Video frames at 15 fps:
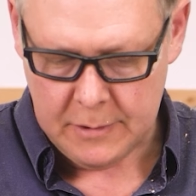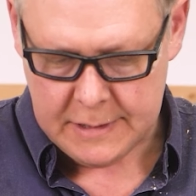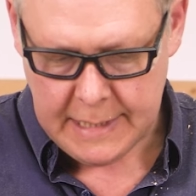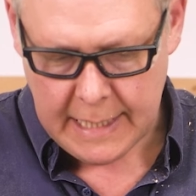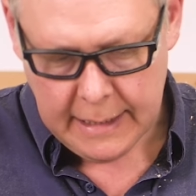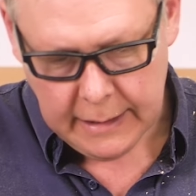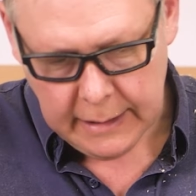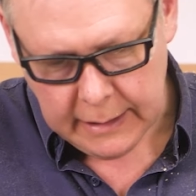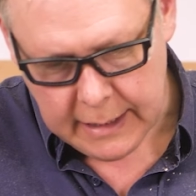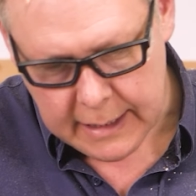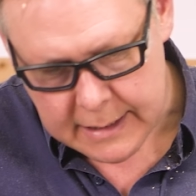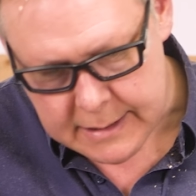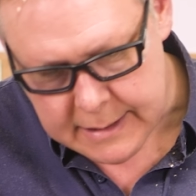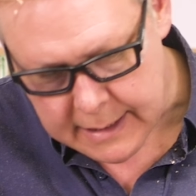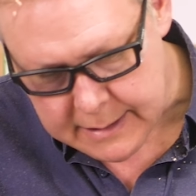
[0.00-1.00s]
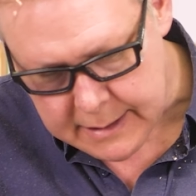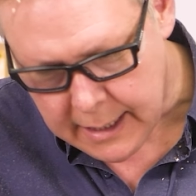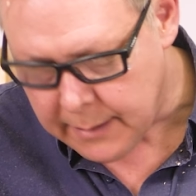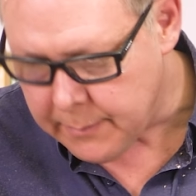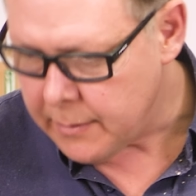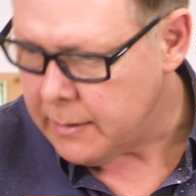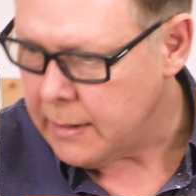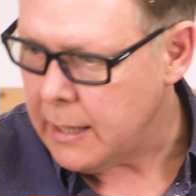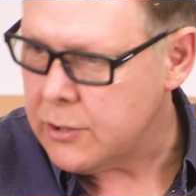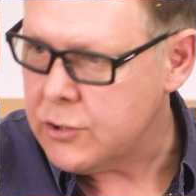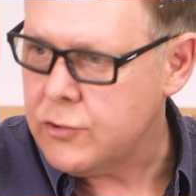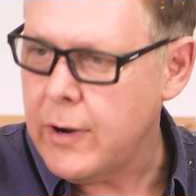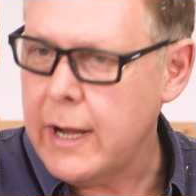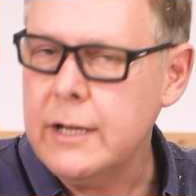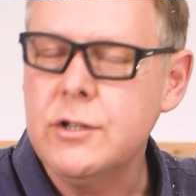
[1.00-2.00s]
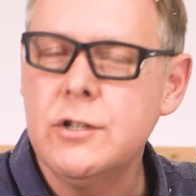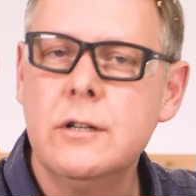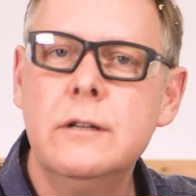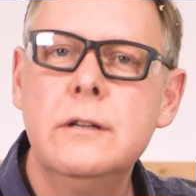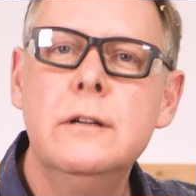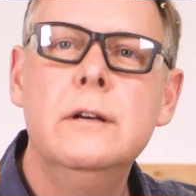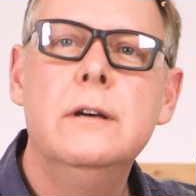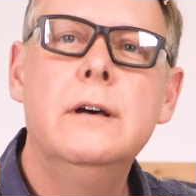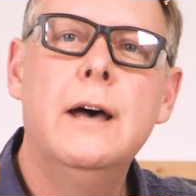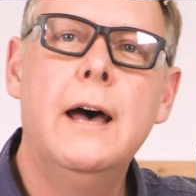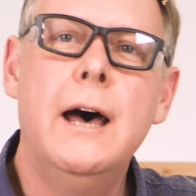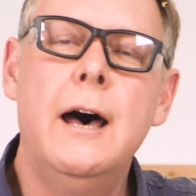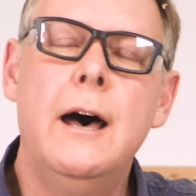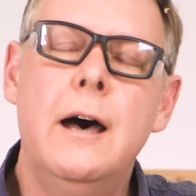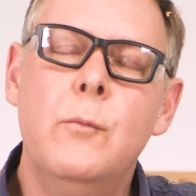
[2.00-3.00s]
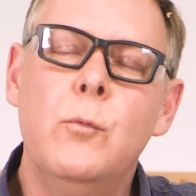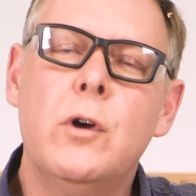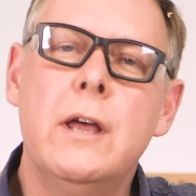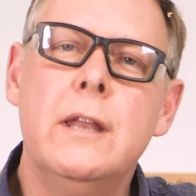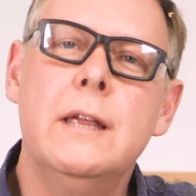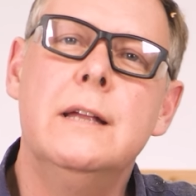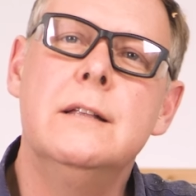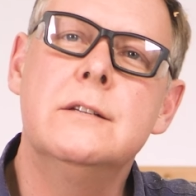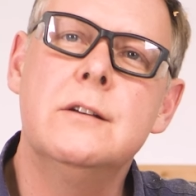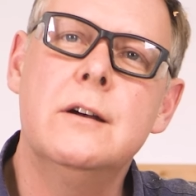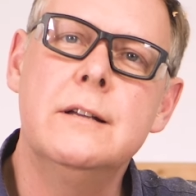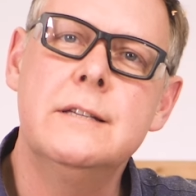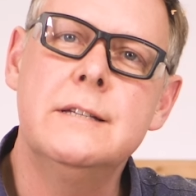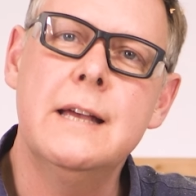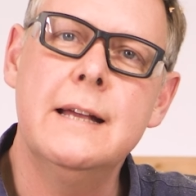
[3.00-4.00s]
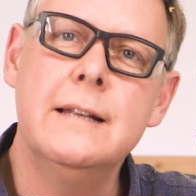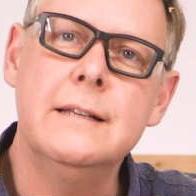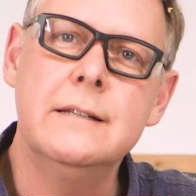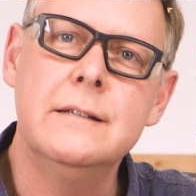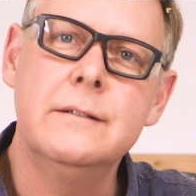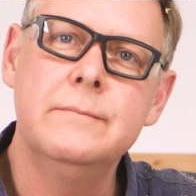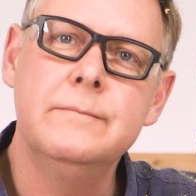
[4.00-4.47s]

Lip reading: sanding gear set up and the extraction, and we'll get the inside sanded.